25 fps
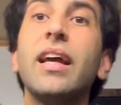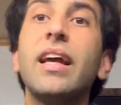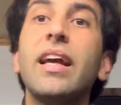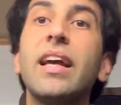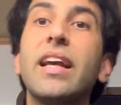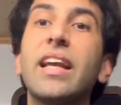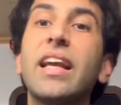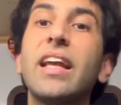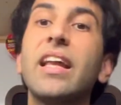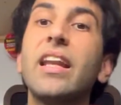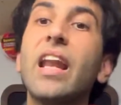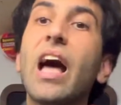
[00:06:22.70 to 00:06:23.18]

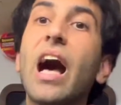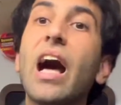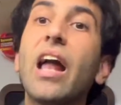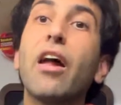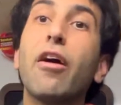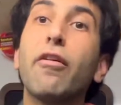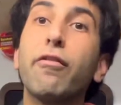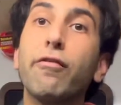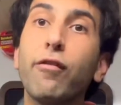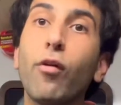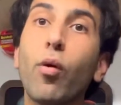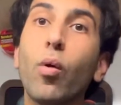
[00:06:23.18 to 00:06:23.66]
cannot
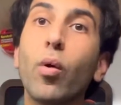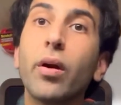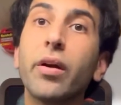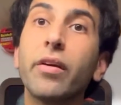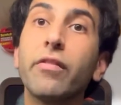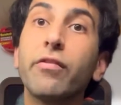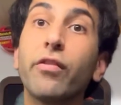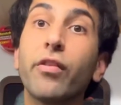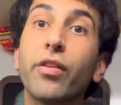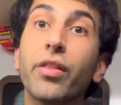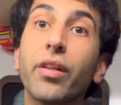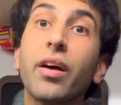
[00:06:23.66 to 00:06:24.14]
afford
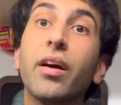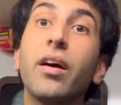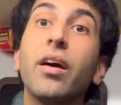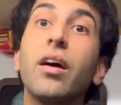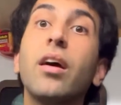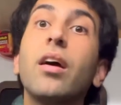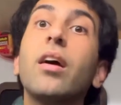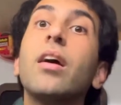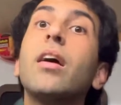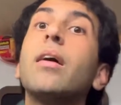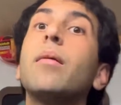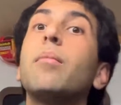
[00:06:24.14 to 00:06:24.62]
for the
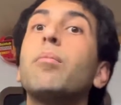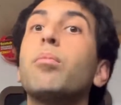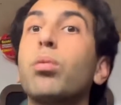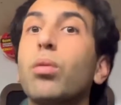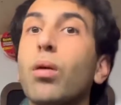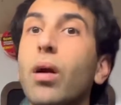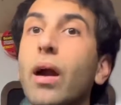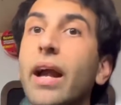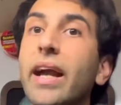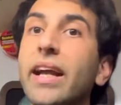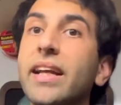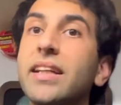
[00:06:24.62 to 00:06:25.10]

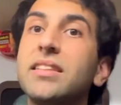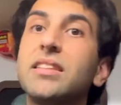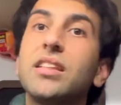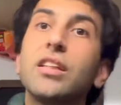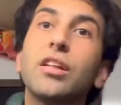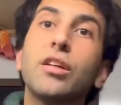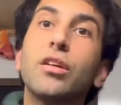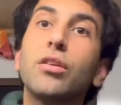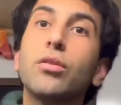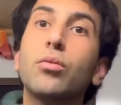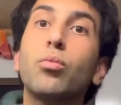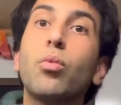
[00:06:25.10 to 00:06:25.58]
prey to
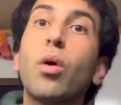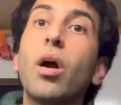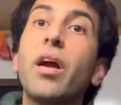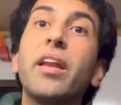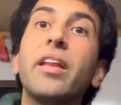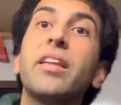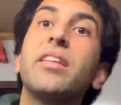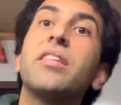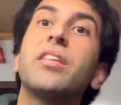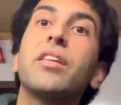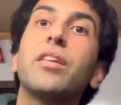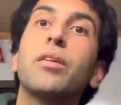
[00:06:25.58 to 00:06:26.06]
run
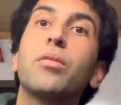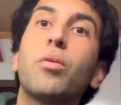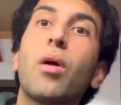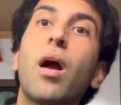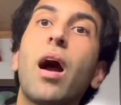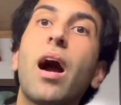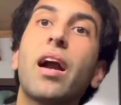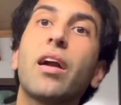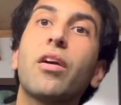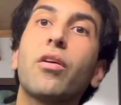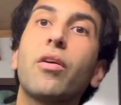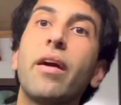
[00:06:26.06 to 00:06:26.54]
into the
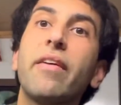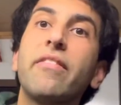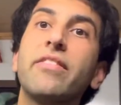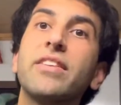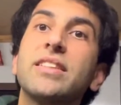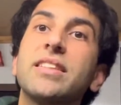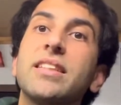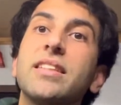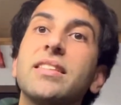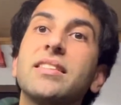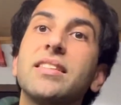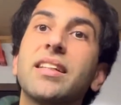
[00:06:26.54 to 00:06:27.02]
rock
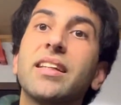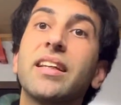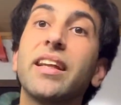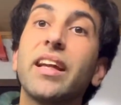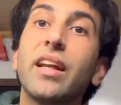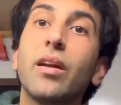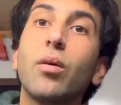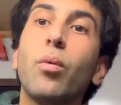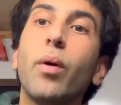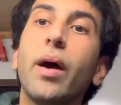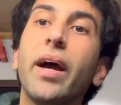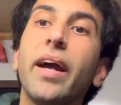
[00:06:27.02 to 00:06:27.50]
crevices and get
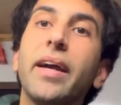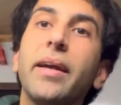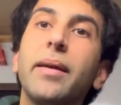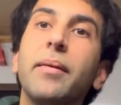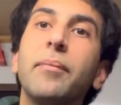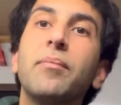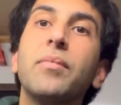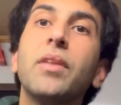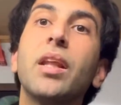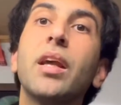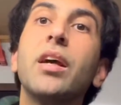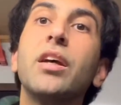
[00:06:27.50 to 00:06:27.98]
away.
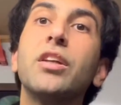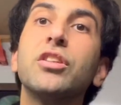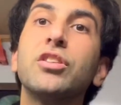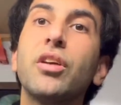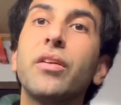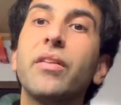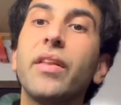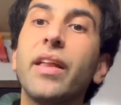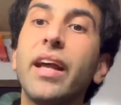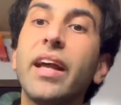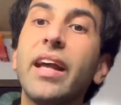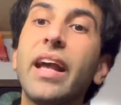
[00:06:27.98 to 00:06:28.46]
So
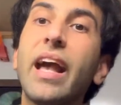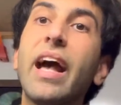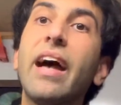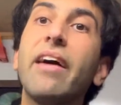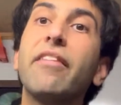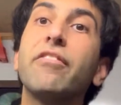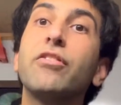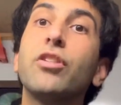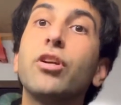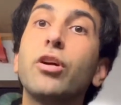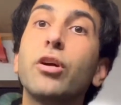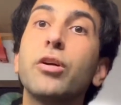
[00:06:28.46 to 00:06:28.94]
they
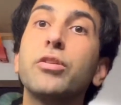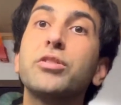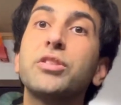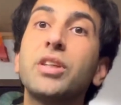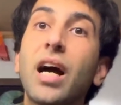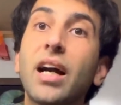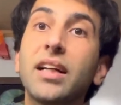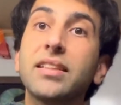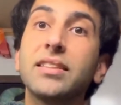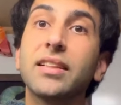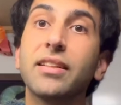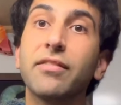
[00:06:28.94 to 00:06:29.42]
have
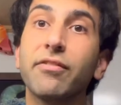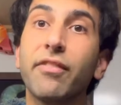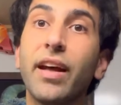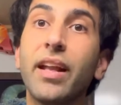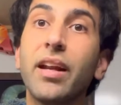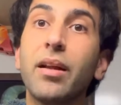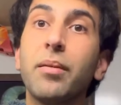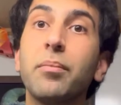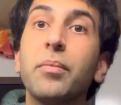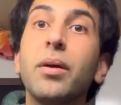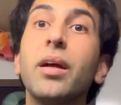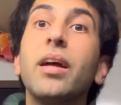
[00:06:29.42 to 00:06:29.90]
neurotoxic
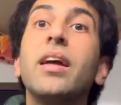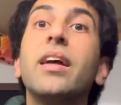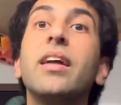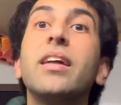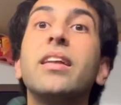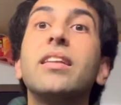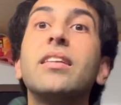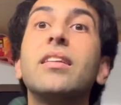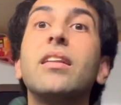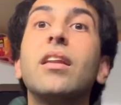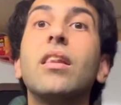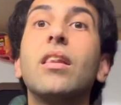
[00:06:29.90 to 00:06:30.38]
venom,
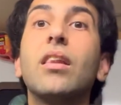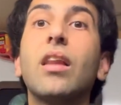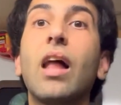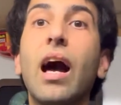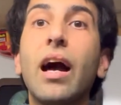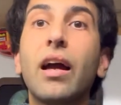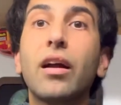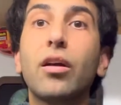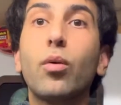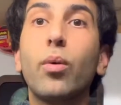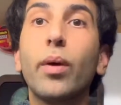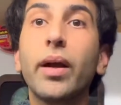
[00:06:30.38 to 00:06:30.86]
a
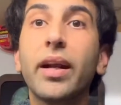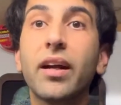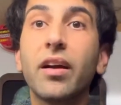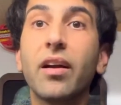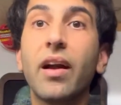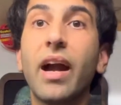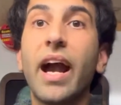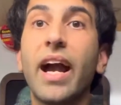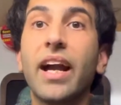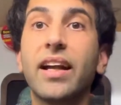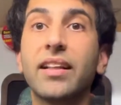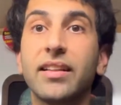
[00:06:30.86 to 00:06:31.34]
lot quicker
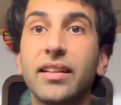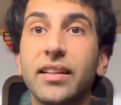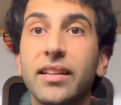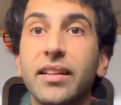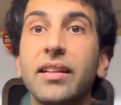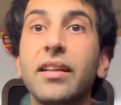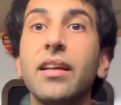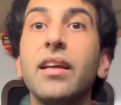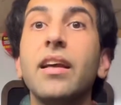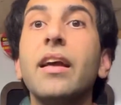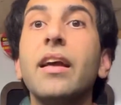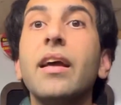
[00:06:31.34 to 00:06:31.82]
acting,
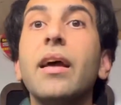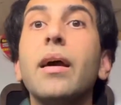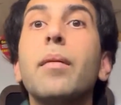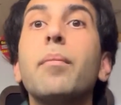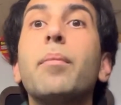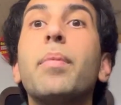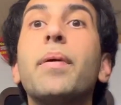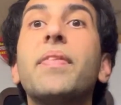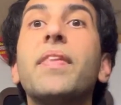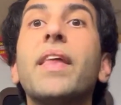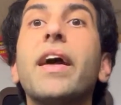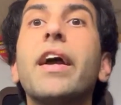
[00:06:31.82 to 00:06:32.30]

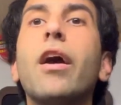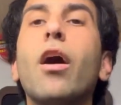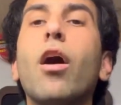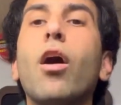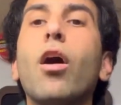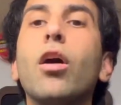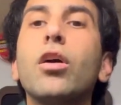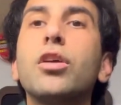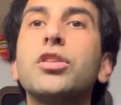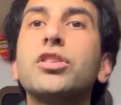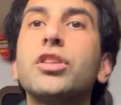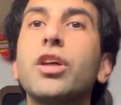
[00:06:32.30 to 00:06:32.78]
but they
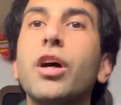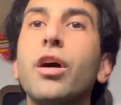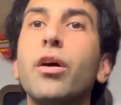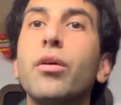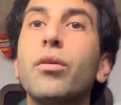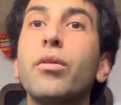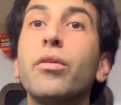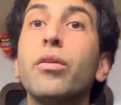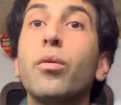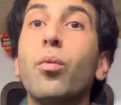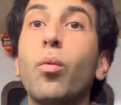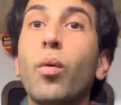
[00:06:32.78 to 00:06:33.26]

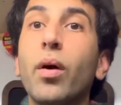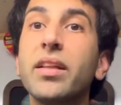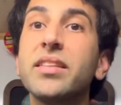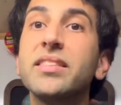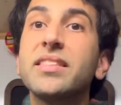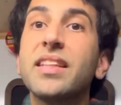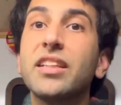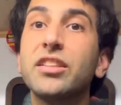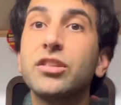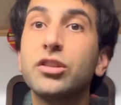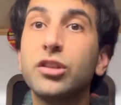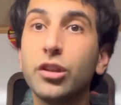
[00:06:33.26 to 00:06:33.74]
also, the ones
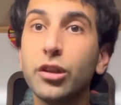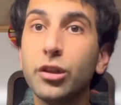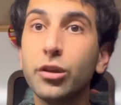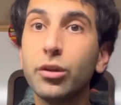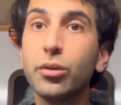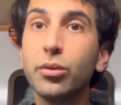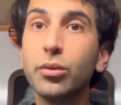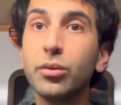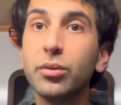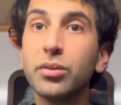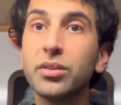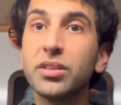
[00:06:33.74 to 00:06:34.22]
that
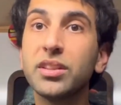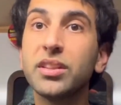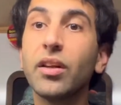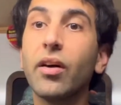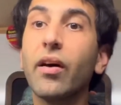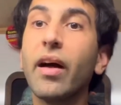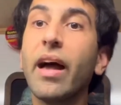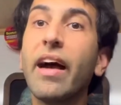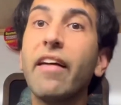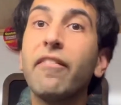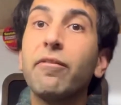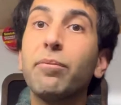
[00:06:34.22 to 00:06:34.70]
do still
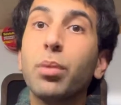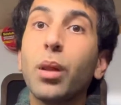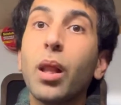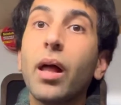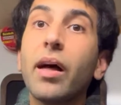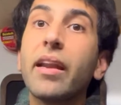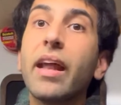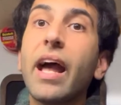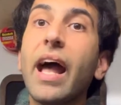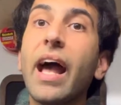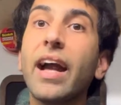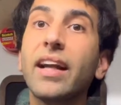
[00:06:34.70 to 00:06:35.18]
have
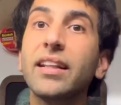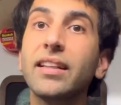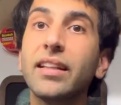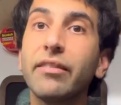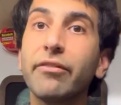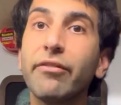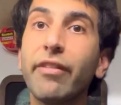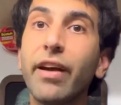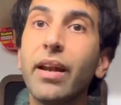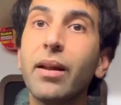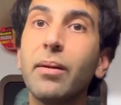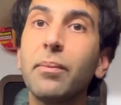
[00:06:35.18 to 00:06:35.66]
blood acting
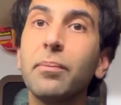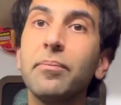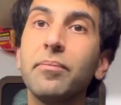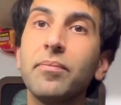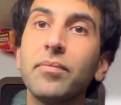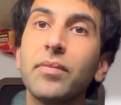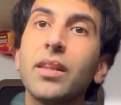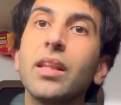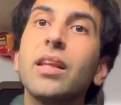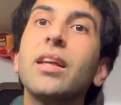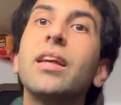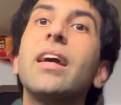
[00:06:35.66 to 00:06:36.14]
venom,
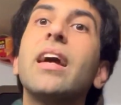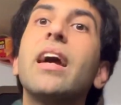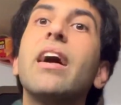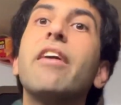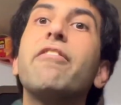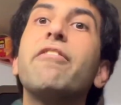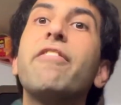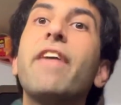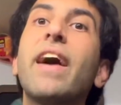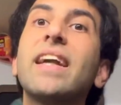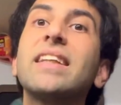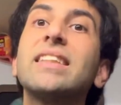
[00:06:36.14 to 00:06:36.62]

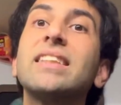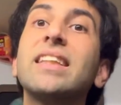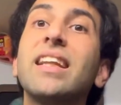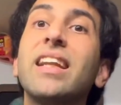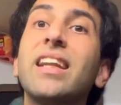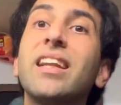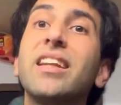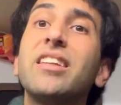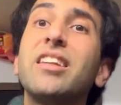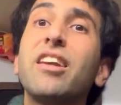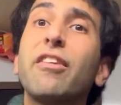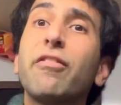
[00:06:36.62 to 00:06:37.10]
affects it in
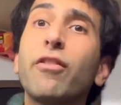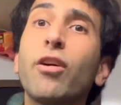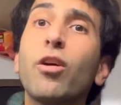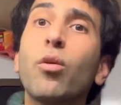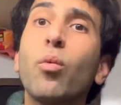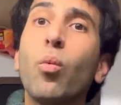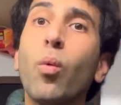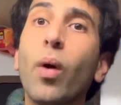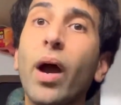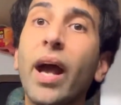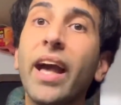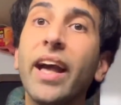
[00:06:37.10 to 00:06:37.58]
a different
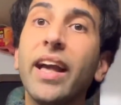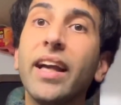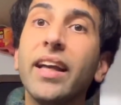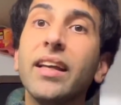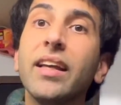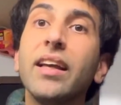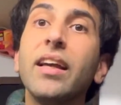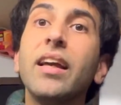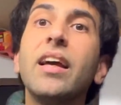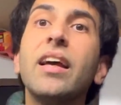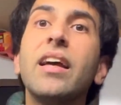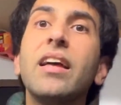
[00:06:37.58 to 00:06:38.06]
way.
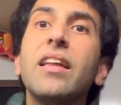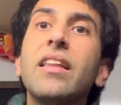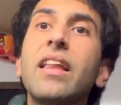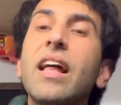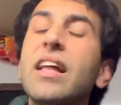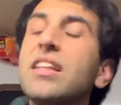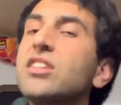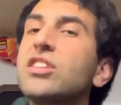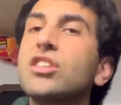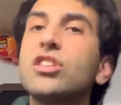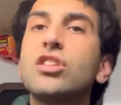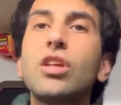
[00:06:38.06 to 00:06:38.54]

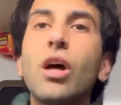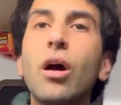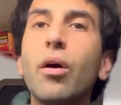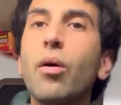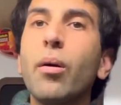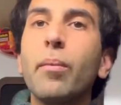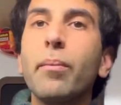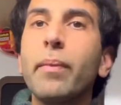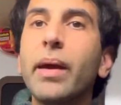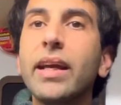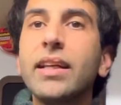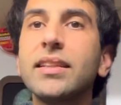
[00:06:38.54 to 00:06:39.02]
That's so
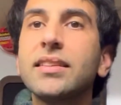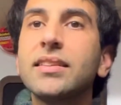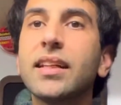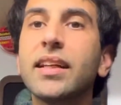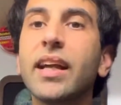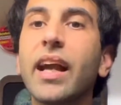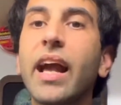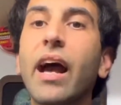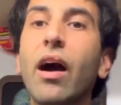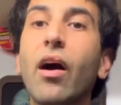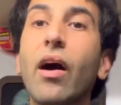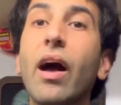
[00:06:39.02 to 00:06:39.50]
amazing
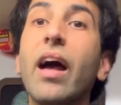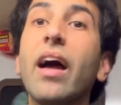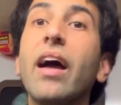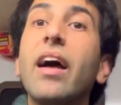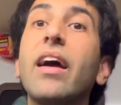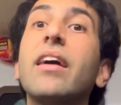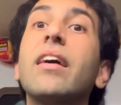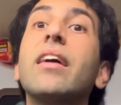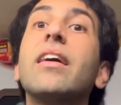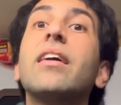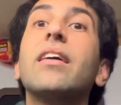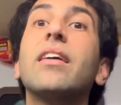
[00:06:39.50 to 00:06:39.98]
how
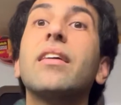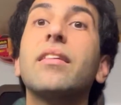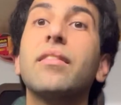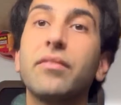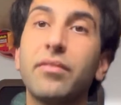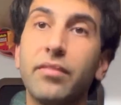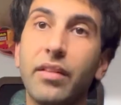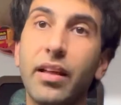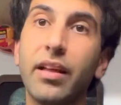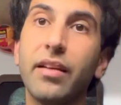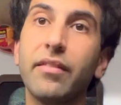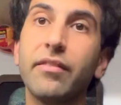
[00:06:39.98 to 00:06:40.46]

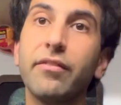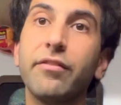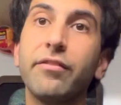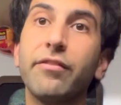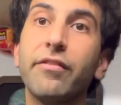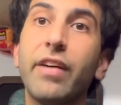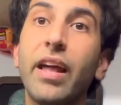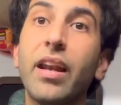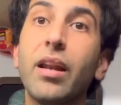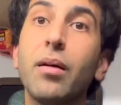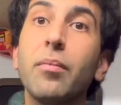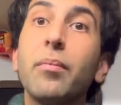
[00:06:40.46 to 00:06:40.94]

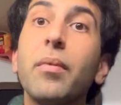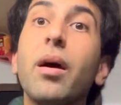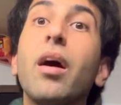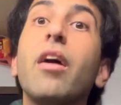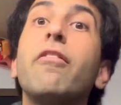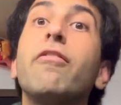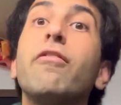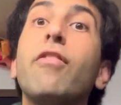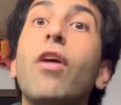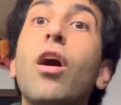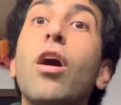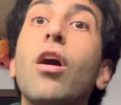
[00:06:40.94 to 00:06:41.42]
venom
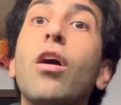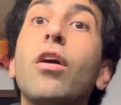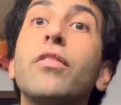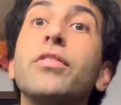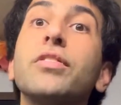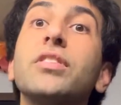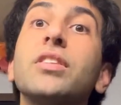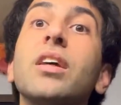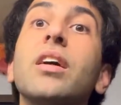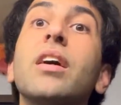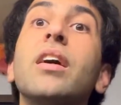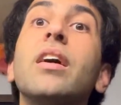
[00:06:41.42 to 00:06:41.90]

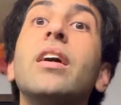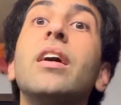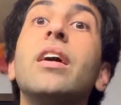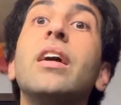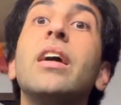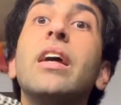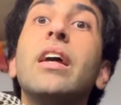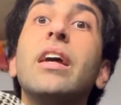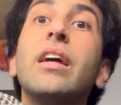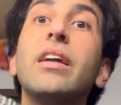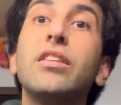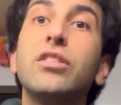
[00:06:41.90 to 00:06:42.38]
evolves
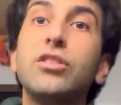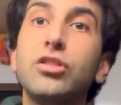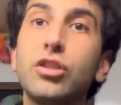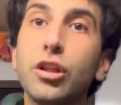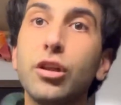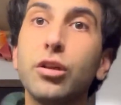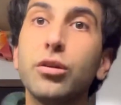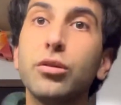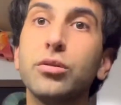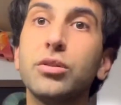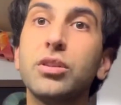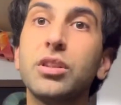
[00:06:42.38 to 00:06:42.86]

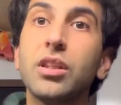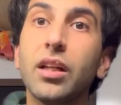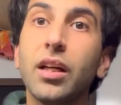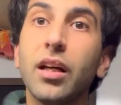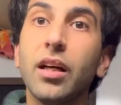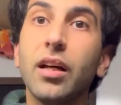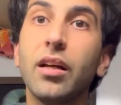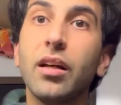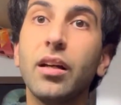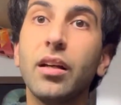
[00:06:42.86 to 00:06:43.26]
due to